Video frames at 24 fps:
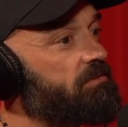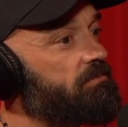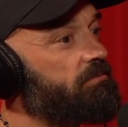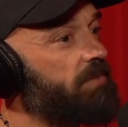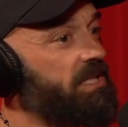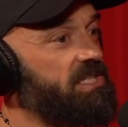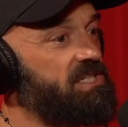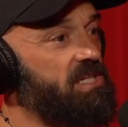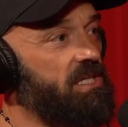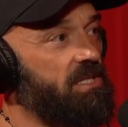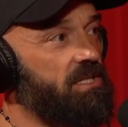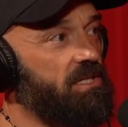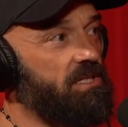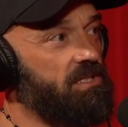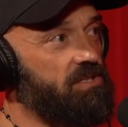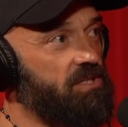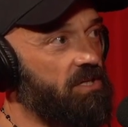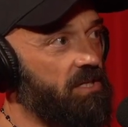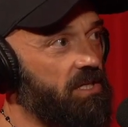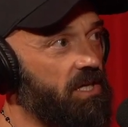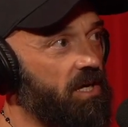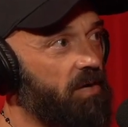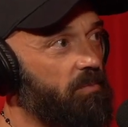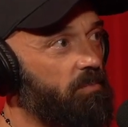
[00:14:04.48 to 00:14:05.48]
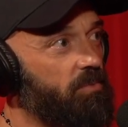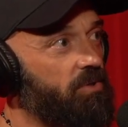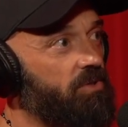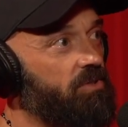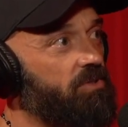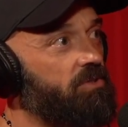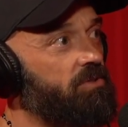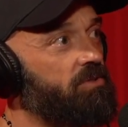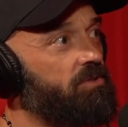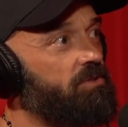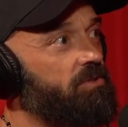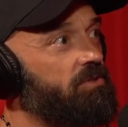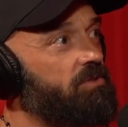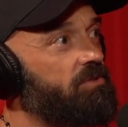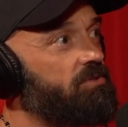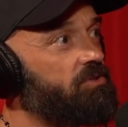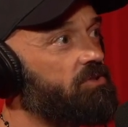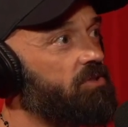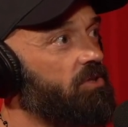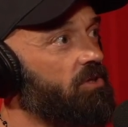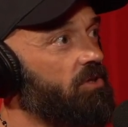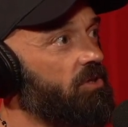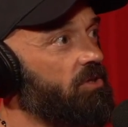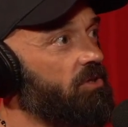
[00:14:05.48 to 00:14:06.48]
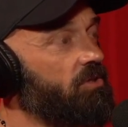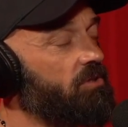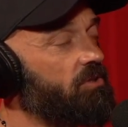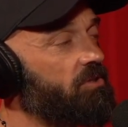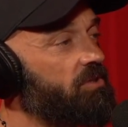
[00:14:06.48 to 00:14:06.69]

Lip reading: magic things can happen. So,